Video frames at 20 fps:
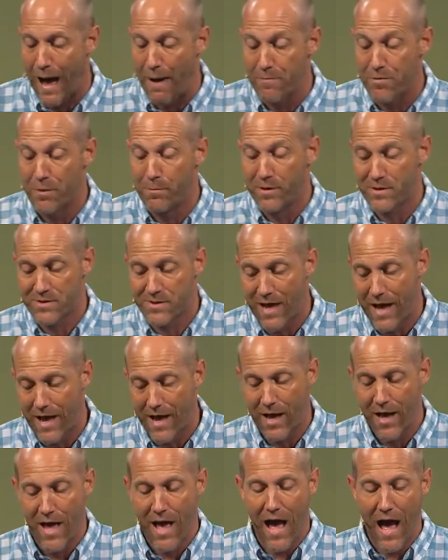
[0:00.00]
I'm the
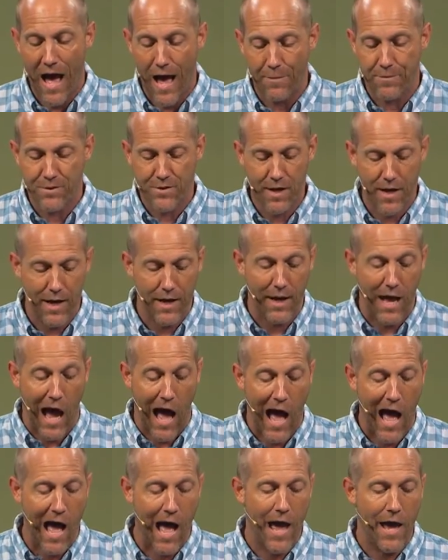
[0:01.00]
Messiah. I'm saying
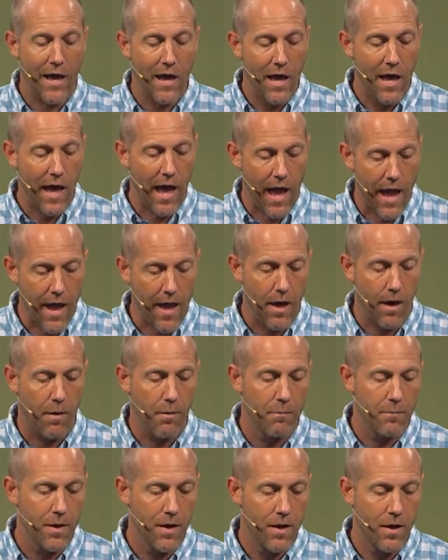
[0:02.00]
I
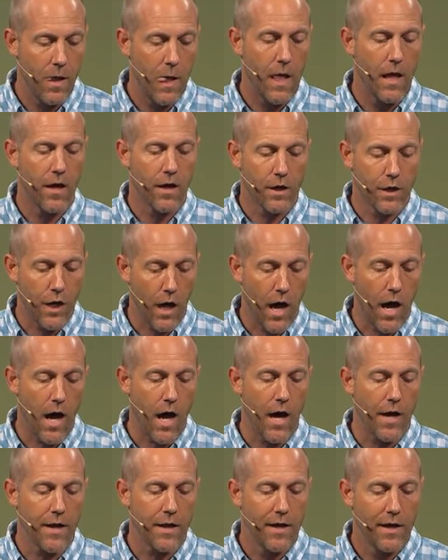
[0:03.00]
am
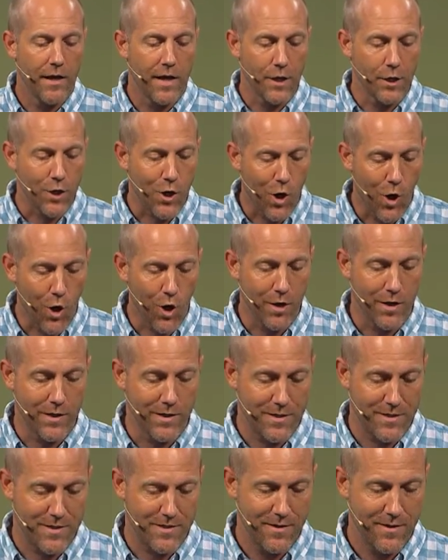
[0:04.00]
God
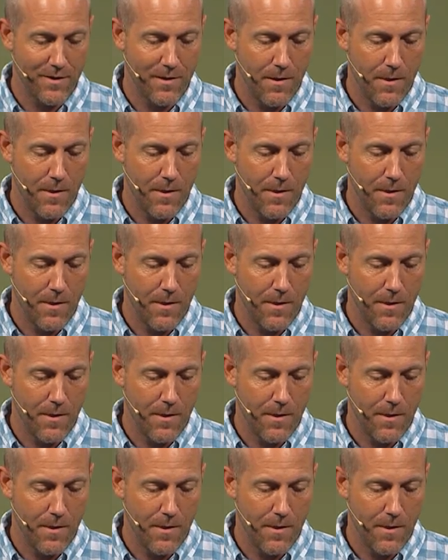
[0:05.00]
incarnate.